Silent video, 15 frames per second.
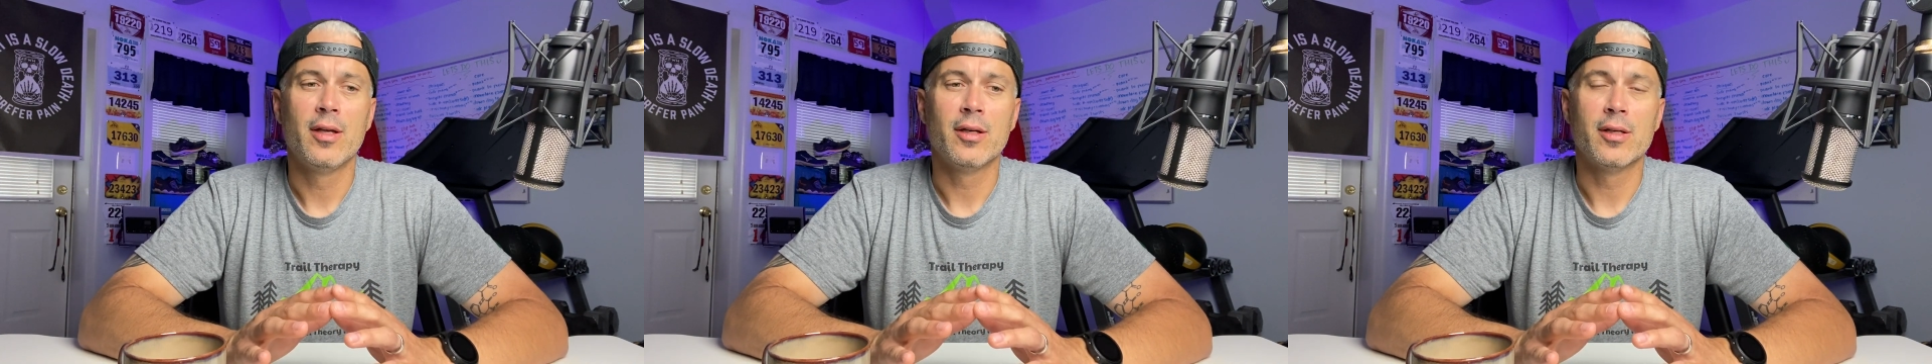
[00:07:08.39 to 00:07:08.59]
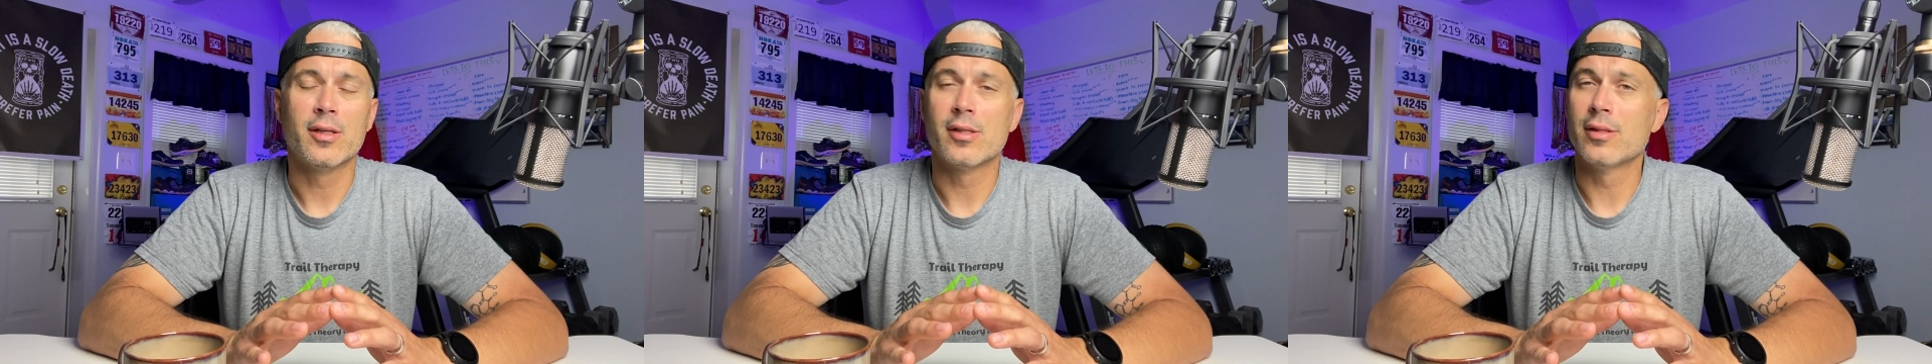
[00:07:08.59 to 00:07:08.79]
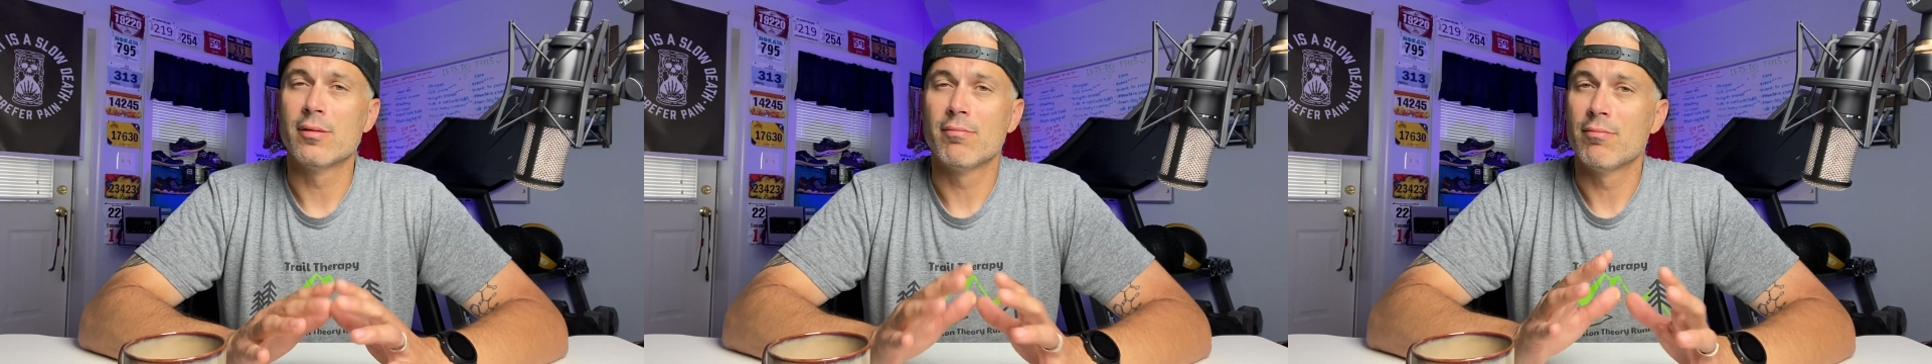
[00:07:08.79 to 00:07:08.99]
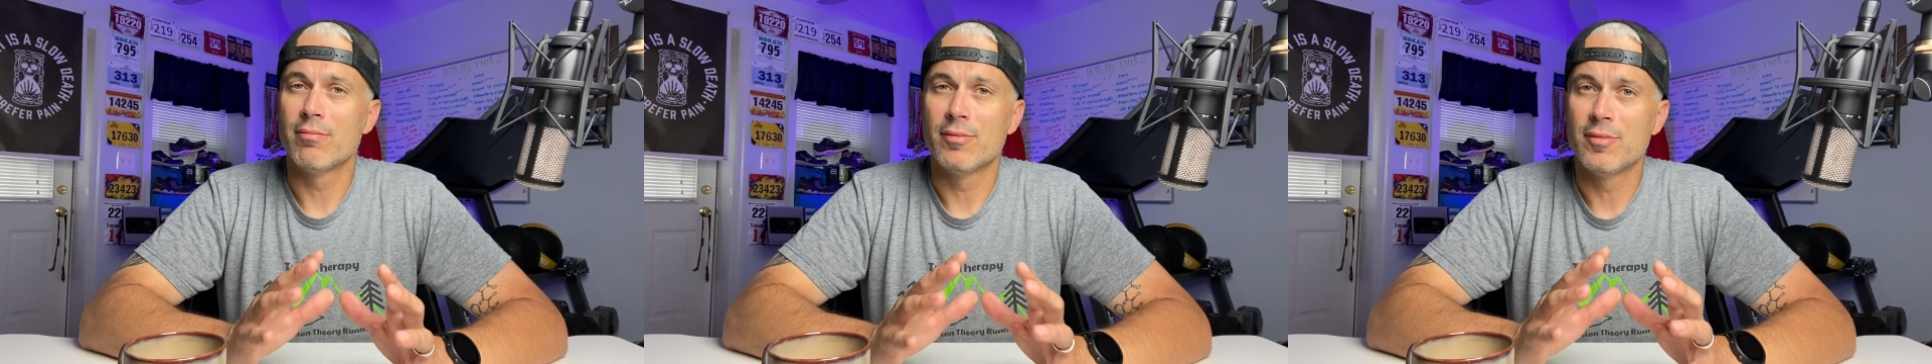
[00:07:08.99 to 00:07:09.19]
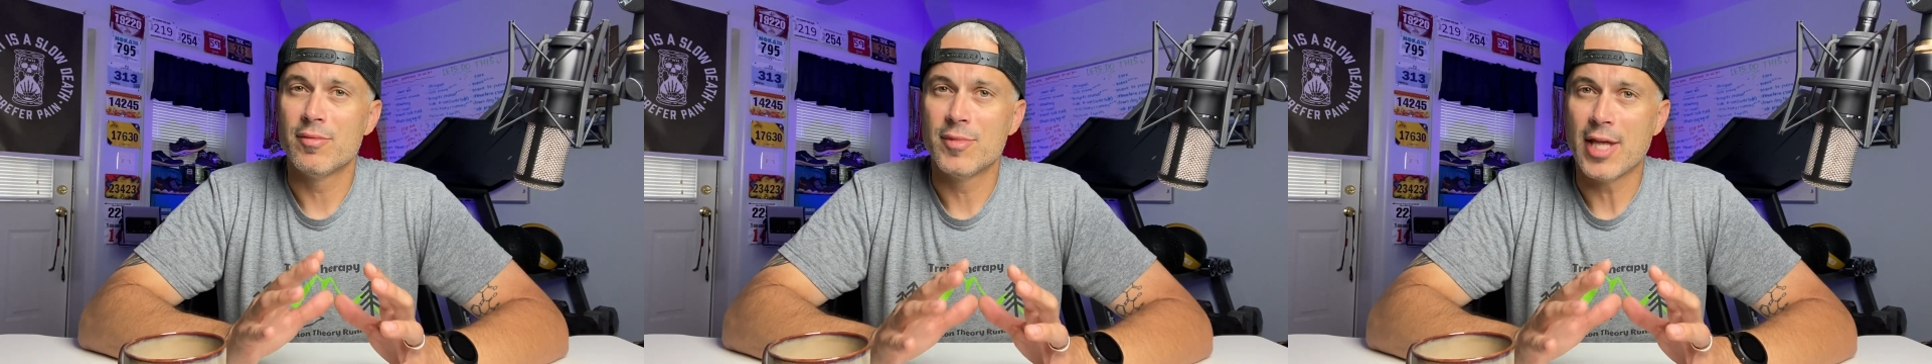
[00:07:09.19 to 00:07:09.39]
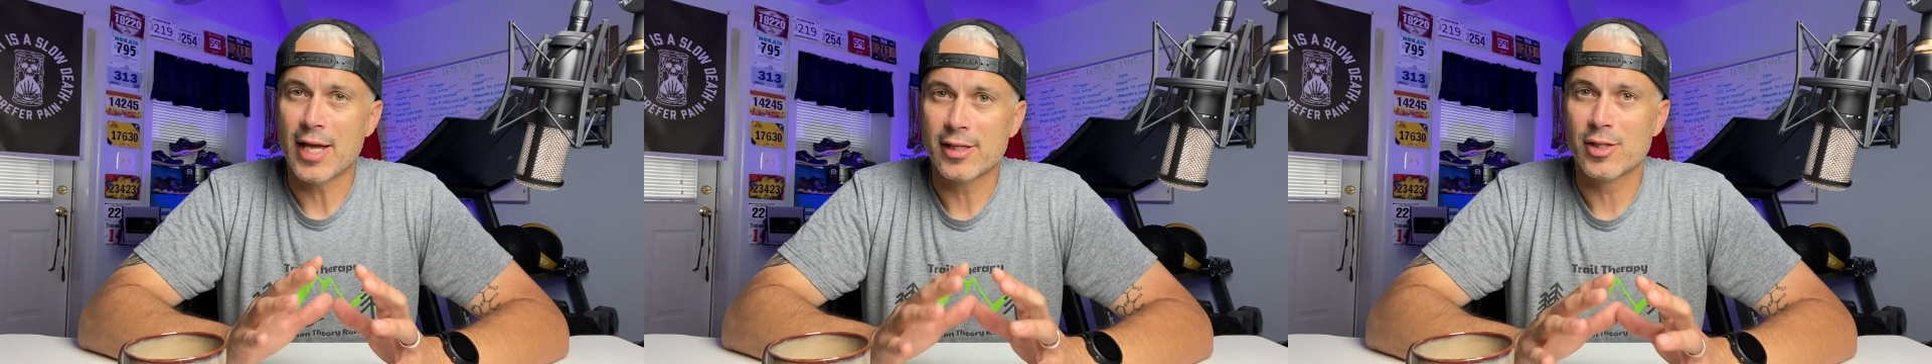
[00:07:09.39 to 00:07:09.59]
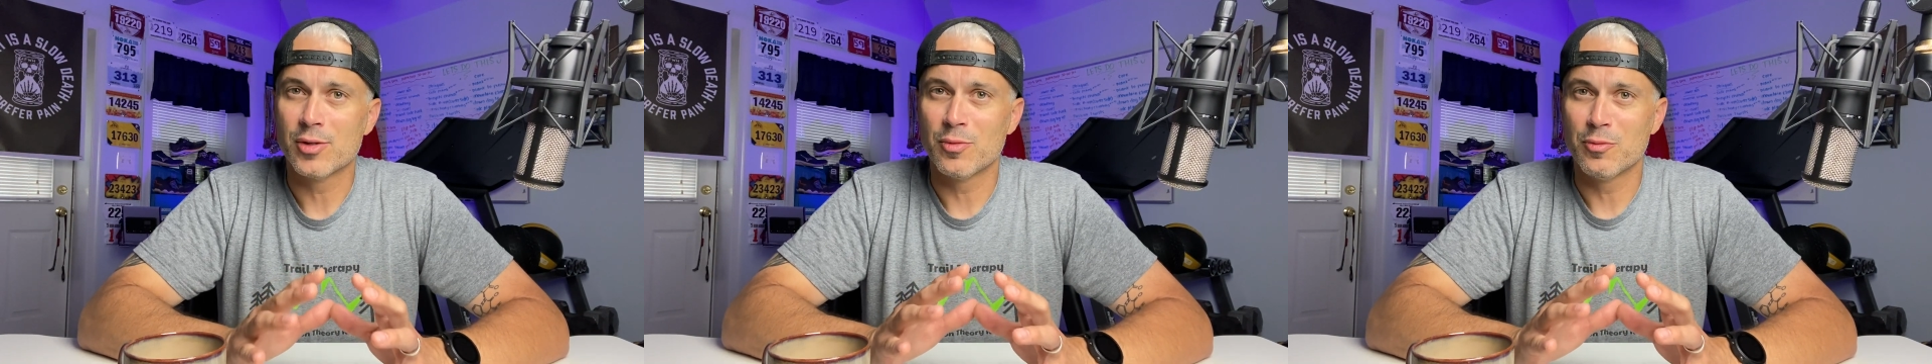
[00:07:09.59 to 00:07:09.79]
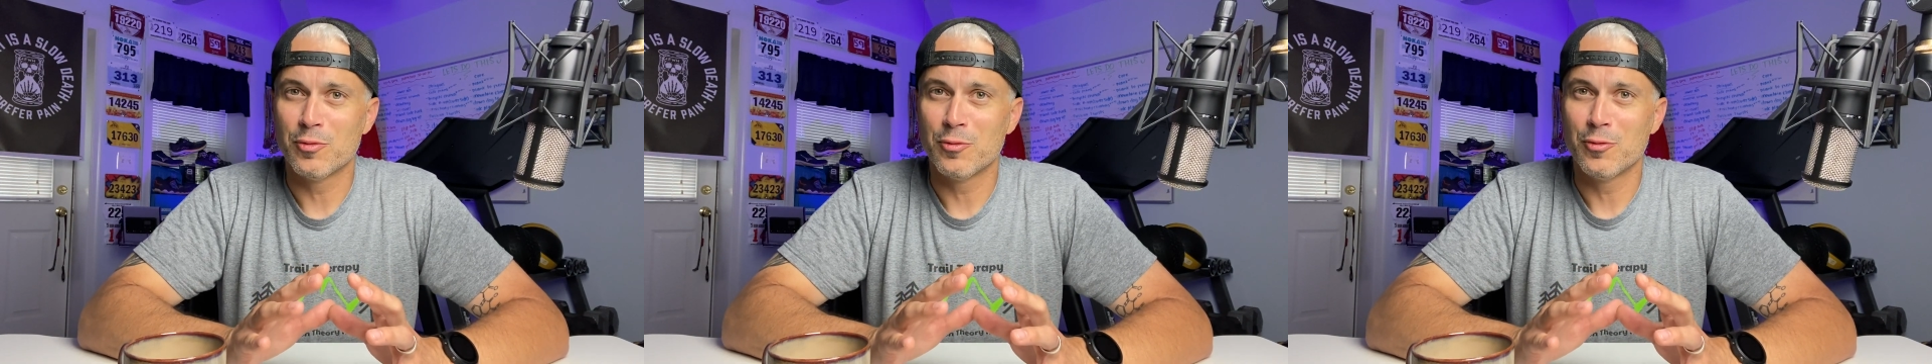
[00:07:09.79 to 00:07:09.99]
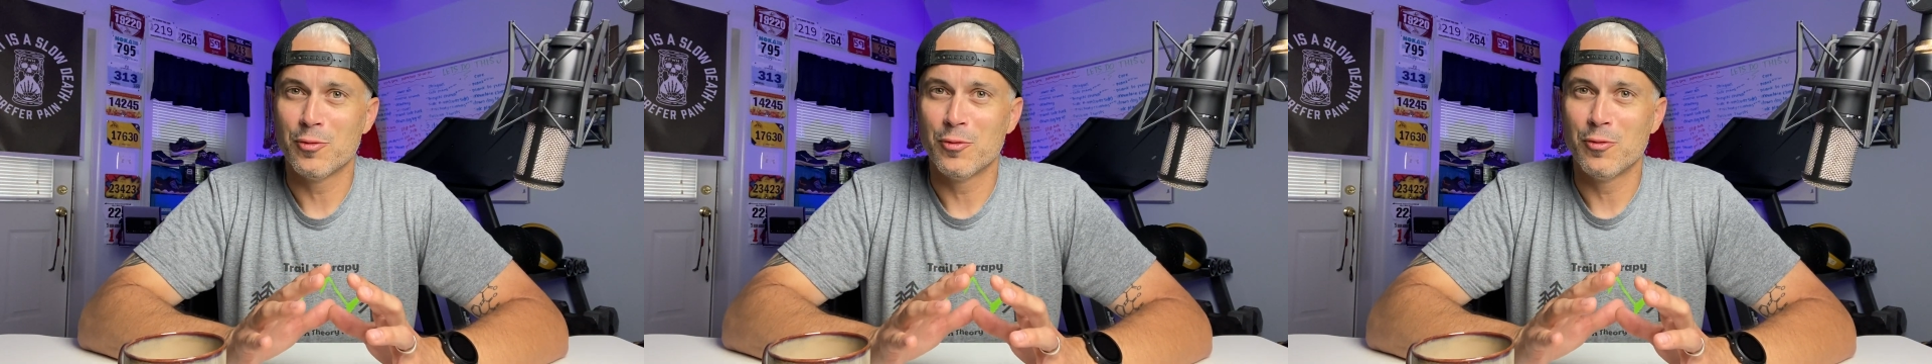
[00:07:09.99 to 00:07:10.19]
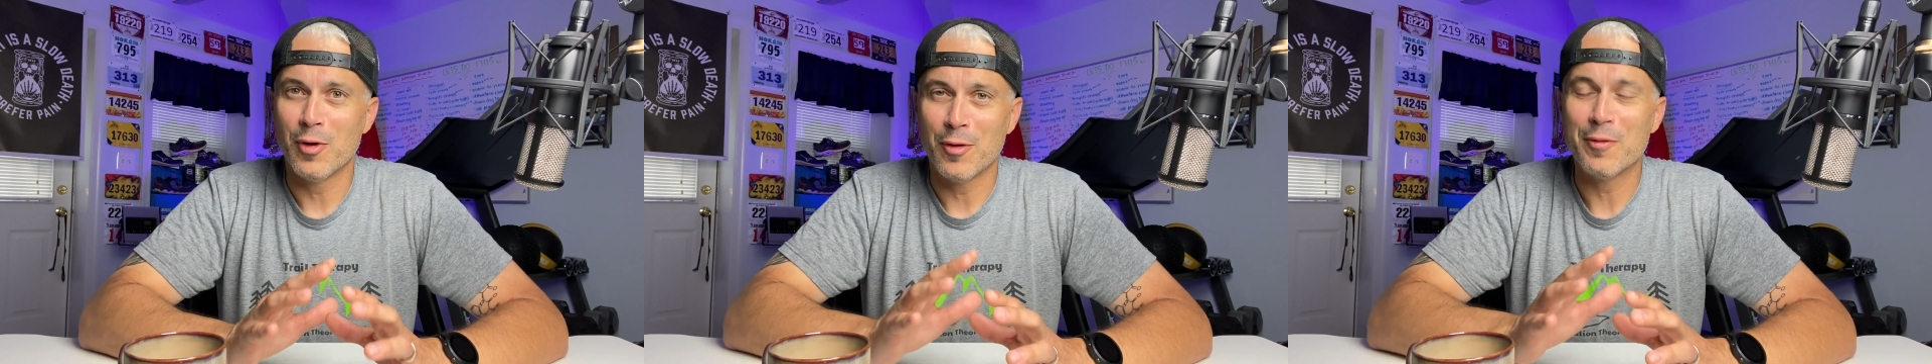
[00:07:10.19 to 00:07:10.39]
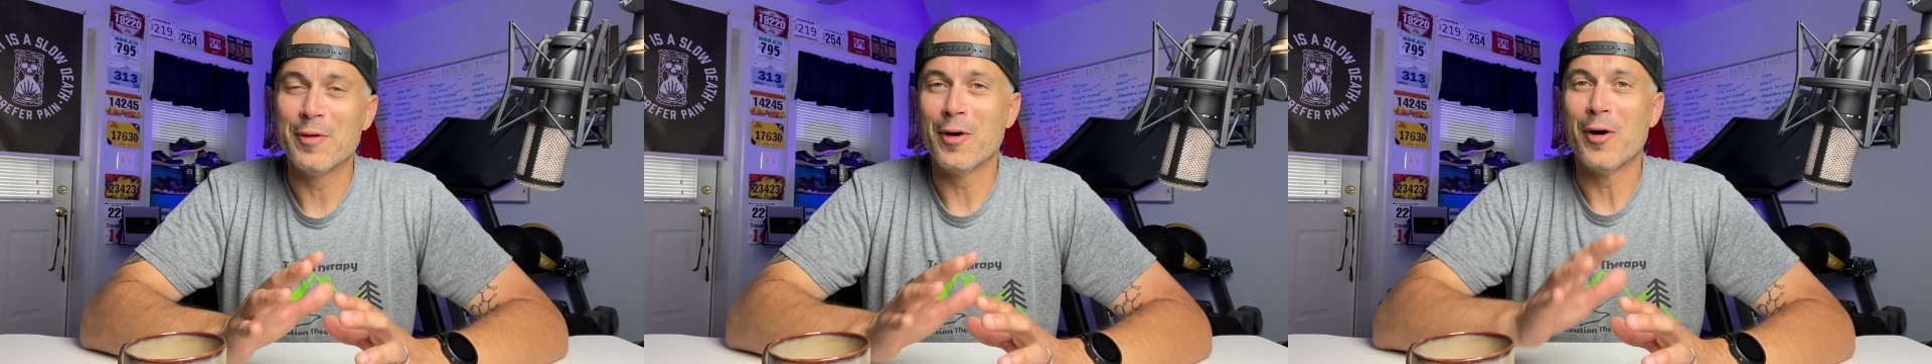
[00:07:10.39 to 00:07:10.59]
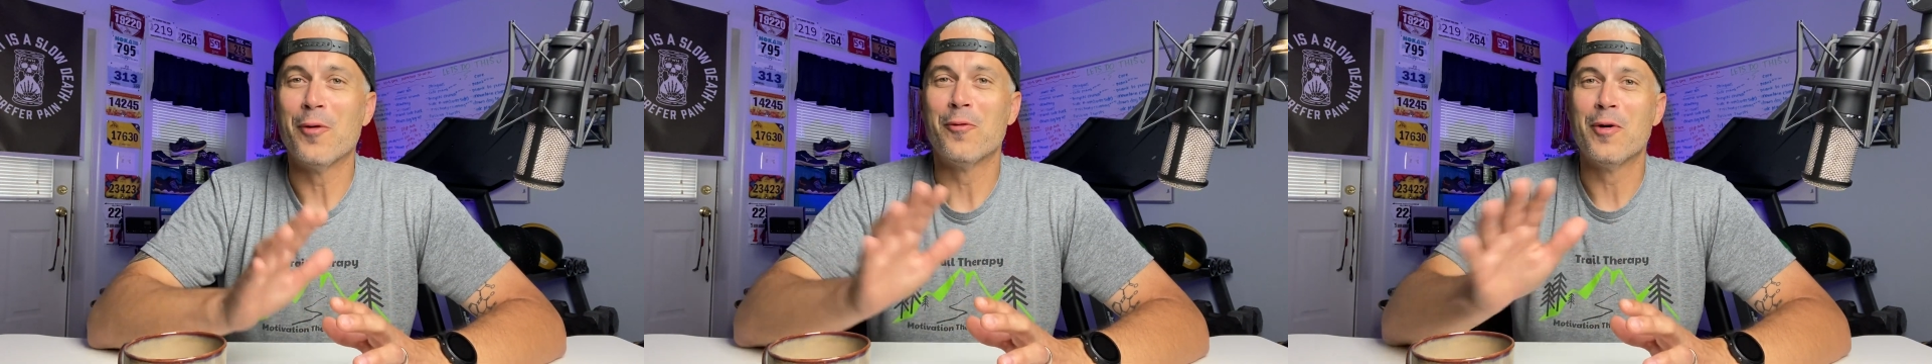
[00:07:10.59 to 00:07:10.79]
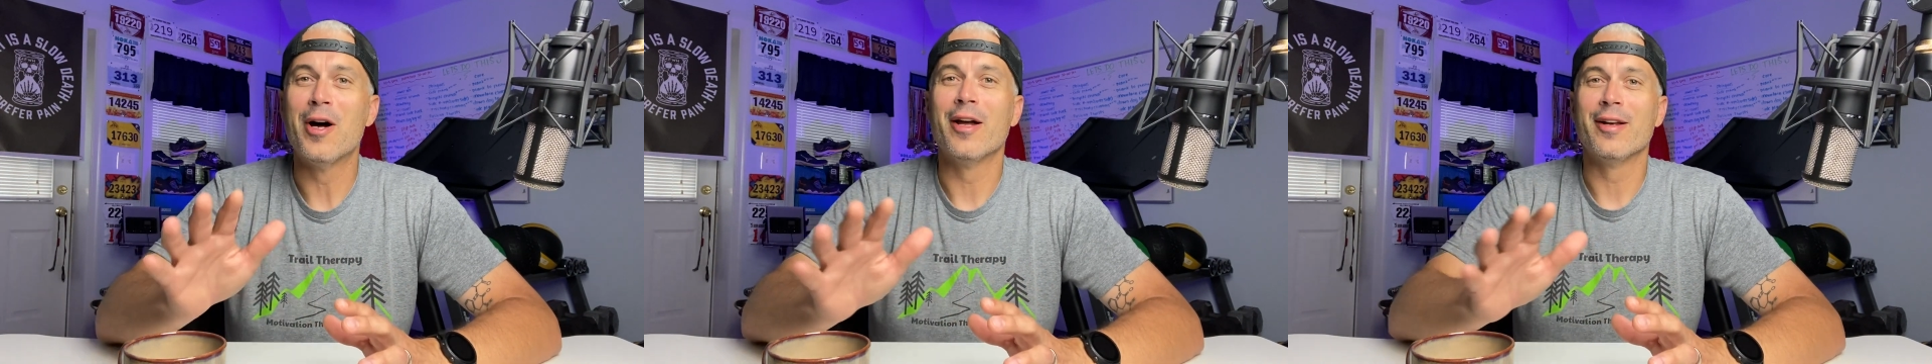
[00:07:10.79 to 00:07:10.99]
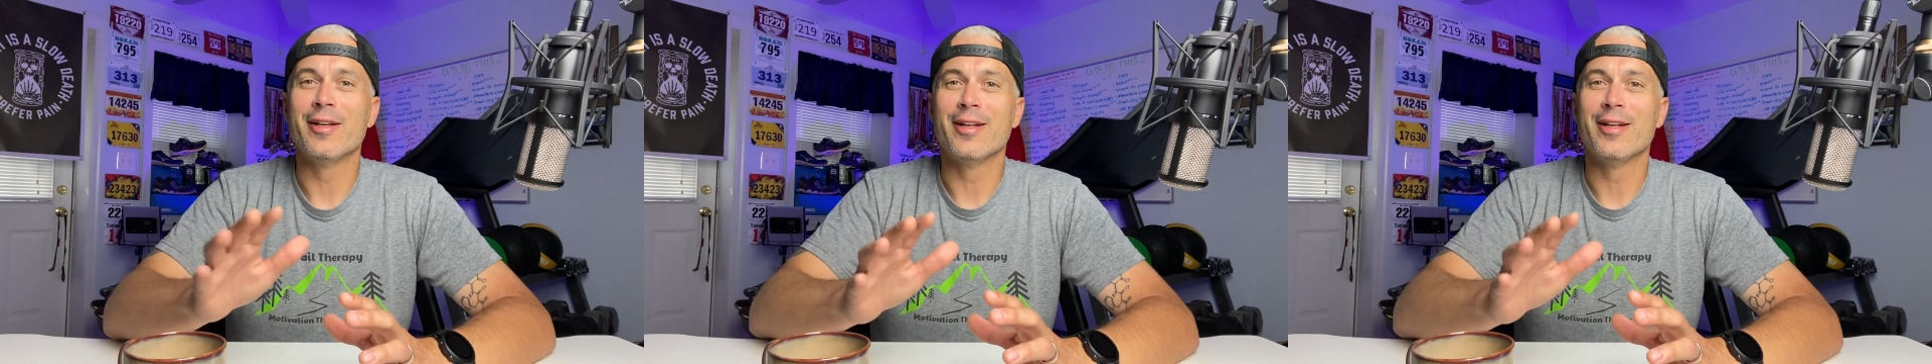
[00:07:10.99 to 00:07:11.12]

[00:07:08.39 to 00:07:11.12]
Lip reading: because that's what we all want.